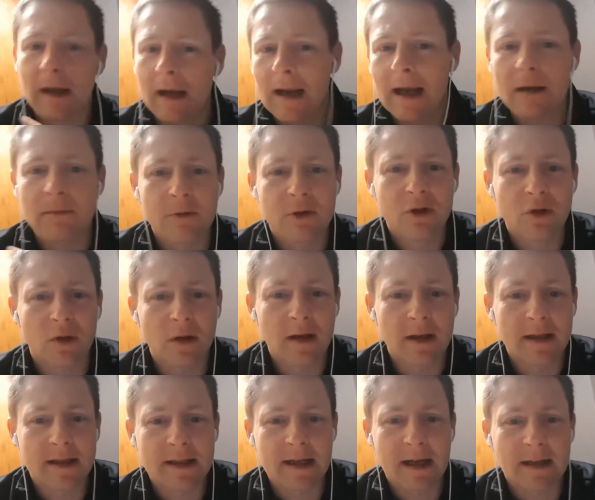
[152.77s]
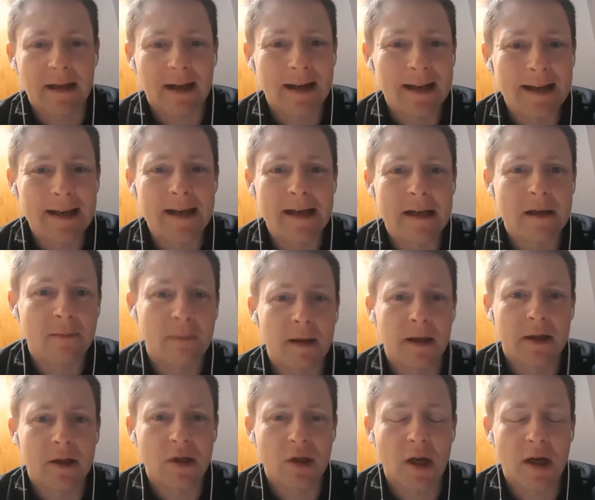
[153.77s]
A line was drawn in the sand and I needed to
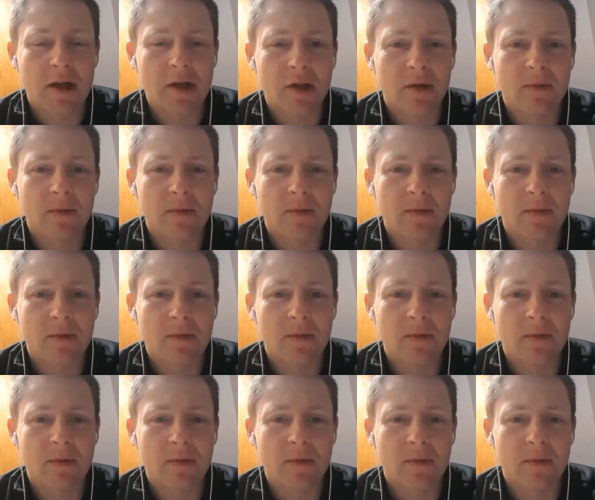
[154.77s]
make a change.